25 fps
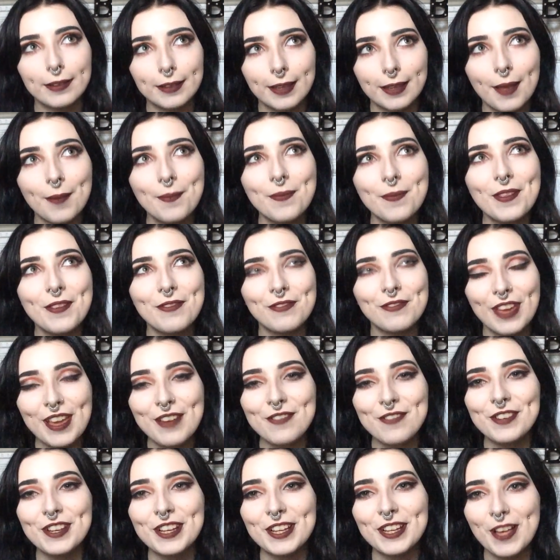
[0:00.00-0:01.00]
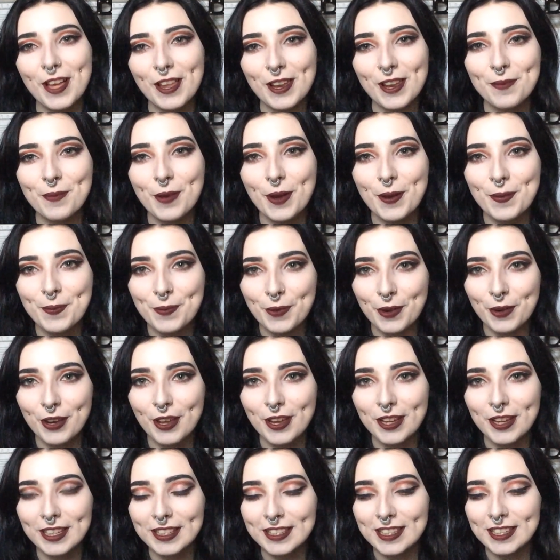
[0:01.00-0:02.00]
yeah, favourite Colourpop
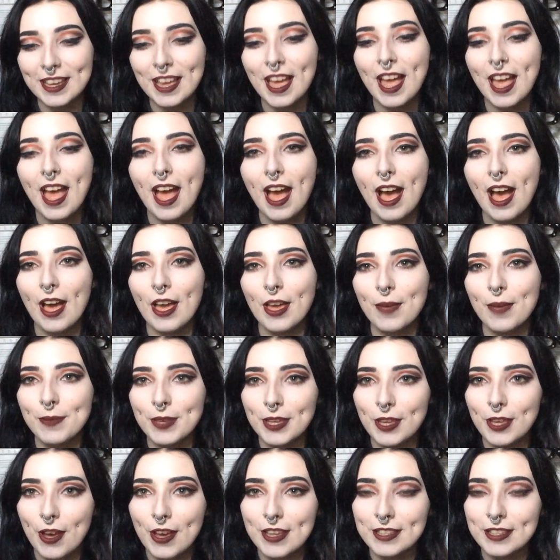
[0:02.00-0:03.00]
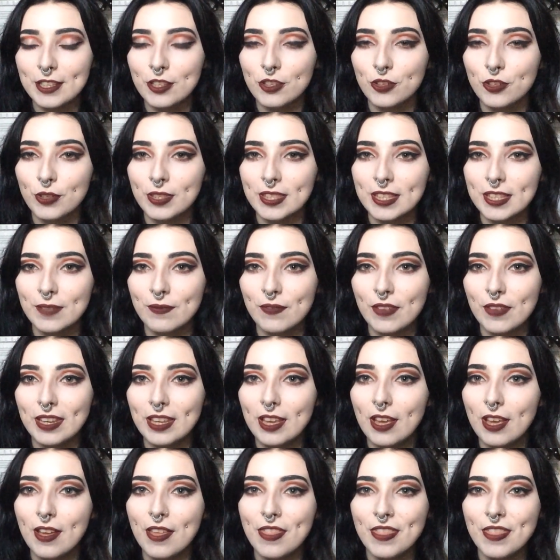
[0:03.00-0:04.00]
product. I hope you guys enjoyed this
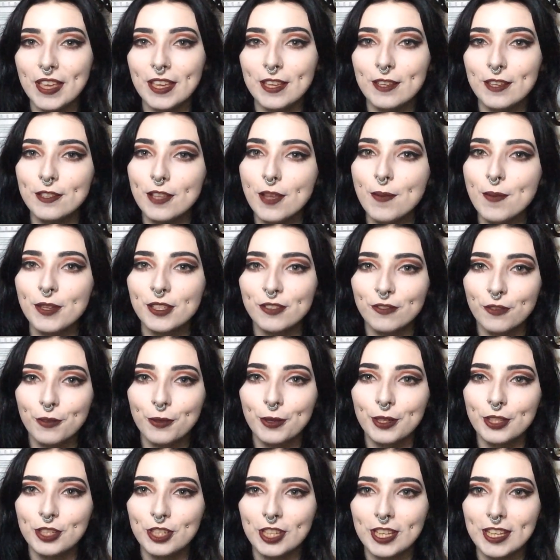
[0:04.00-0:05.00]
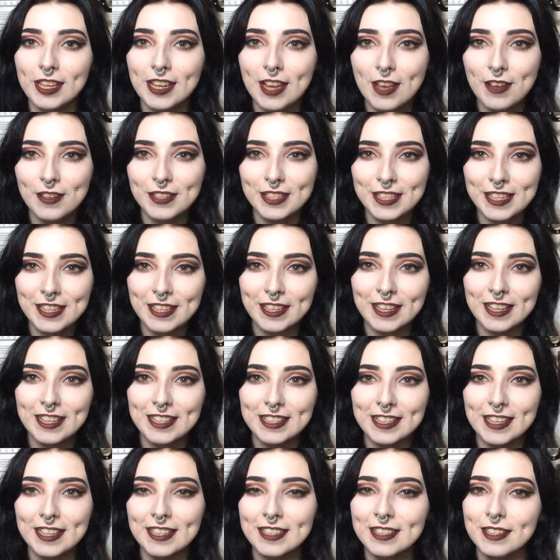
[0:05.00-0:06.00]
video and thank you so much for watching. I'll see you
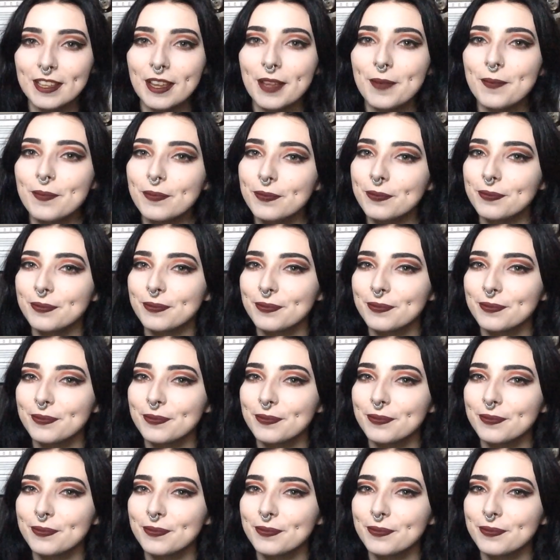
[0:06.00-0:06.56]
guys next time.